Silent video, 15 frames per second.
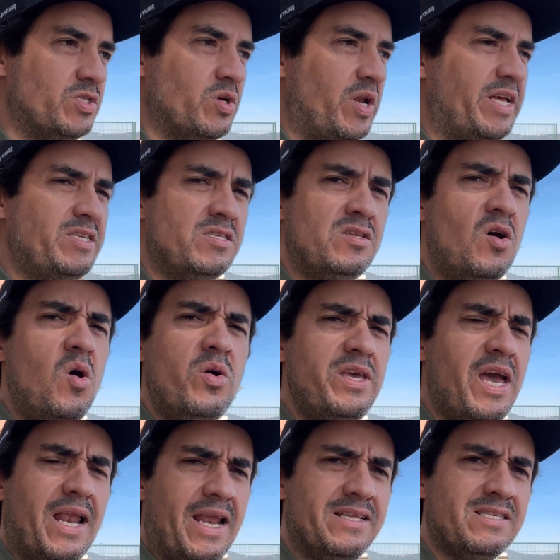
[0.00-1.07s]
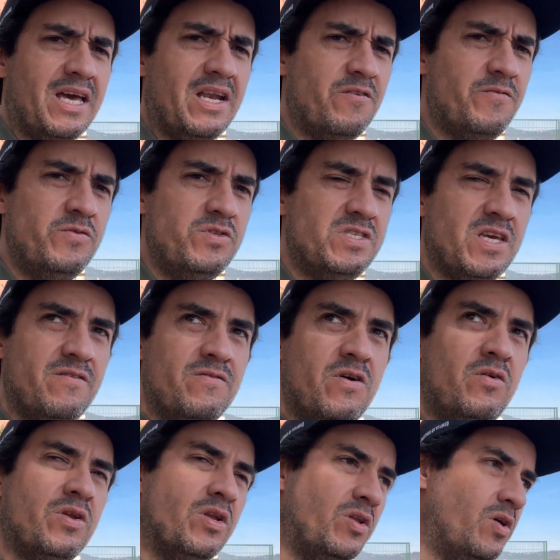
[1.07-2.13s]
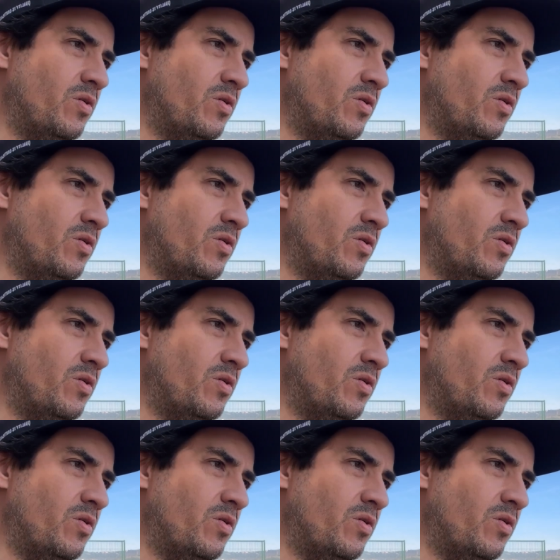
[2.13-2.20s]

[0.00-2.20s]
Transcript: So let's just say, oh yeah, let's add a food safe coating.